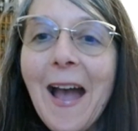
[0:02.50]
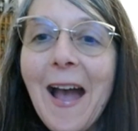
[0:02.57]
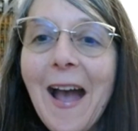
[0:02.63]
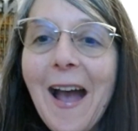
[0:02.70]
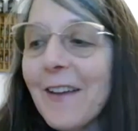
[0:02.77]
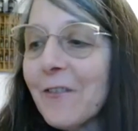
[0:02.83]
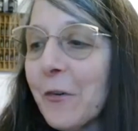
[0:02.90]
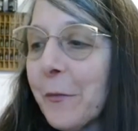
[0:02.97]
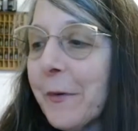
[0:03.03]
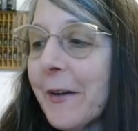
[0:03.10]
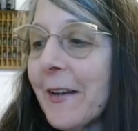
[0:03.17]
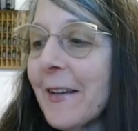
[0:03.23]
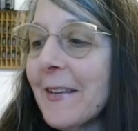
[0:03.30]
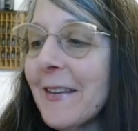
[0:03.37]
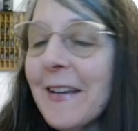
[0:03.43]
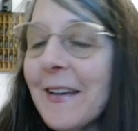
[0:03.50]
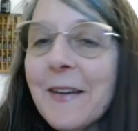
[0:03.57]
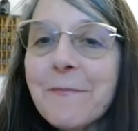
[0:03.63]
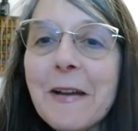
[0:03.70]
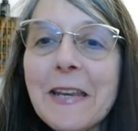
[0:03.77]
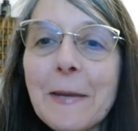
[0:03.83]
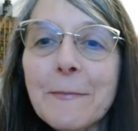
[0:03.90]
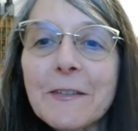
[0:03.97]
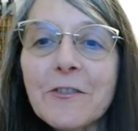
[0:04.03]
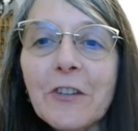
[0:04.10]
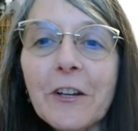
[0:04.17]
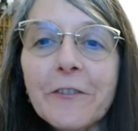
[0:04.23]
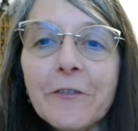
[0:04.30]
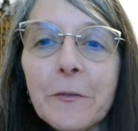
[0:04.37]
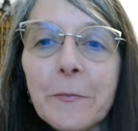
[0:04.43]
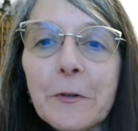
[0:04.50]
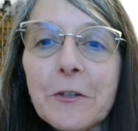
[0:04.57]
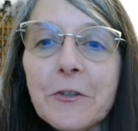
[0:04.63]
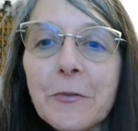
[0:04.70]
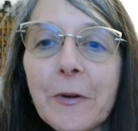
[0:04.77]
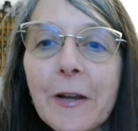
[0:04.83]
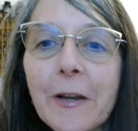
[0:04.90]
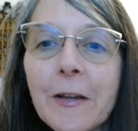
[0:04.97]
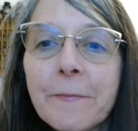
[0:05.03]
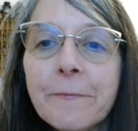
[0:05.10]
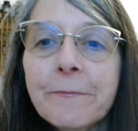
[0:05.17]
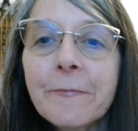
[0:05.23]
Everyone. My name is Jennifer Bertram,